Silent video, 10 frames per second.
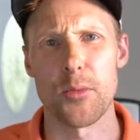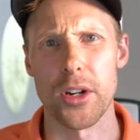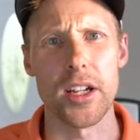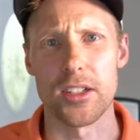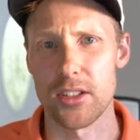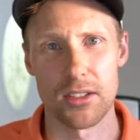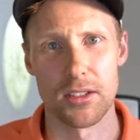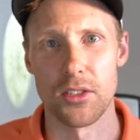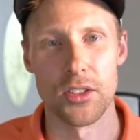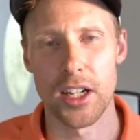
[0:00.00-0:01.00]
right.
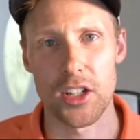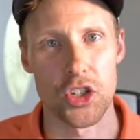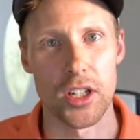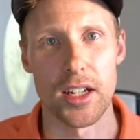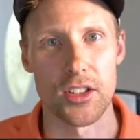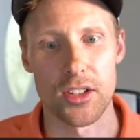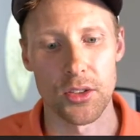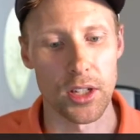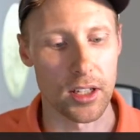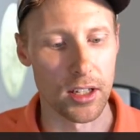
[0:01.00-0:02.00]
Not a chance.
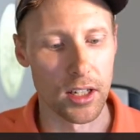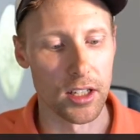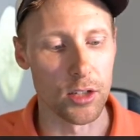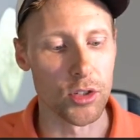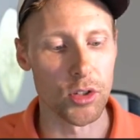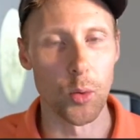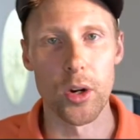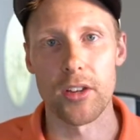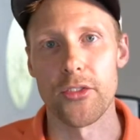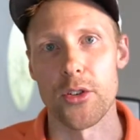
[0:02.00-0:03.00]
Like, you do the
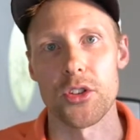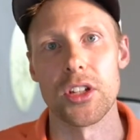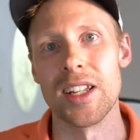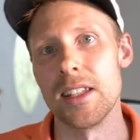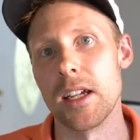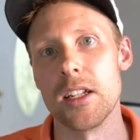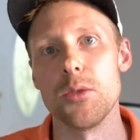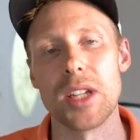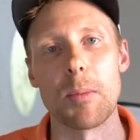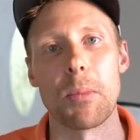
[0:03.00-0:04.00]
work first and then you
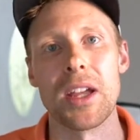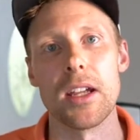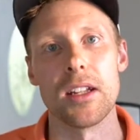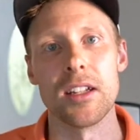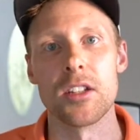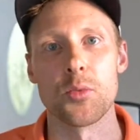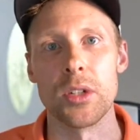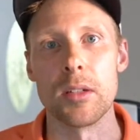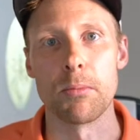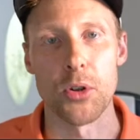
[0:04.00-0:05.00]
get paid. It is
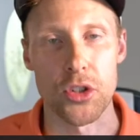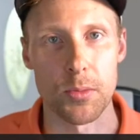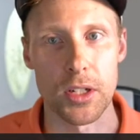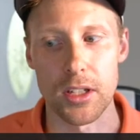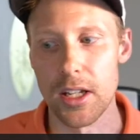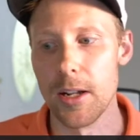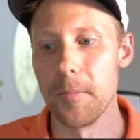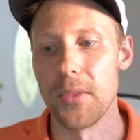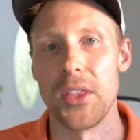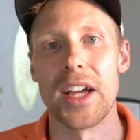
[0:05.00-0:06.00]
reimbursement.
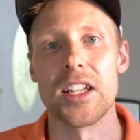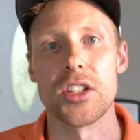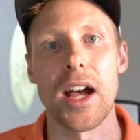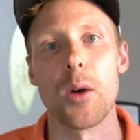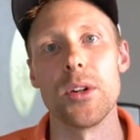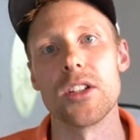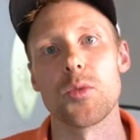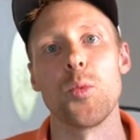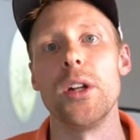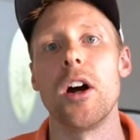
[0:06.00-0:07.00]
That is how it is
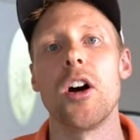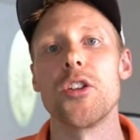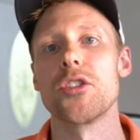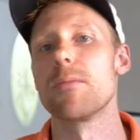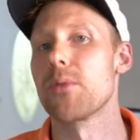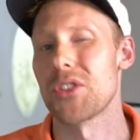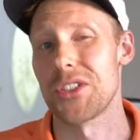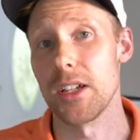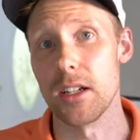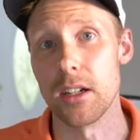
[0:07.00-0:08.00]

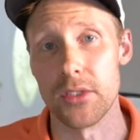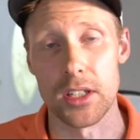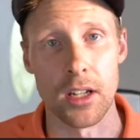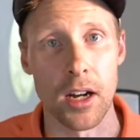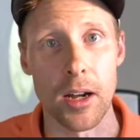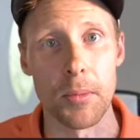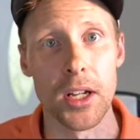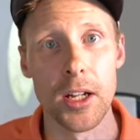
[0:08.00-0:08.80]
100% of the time.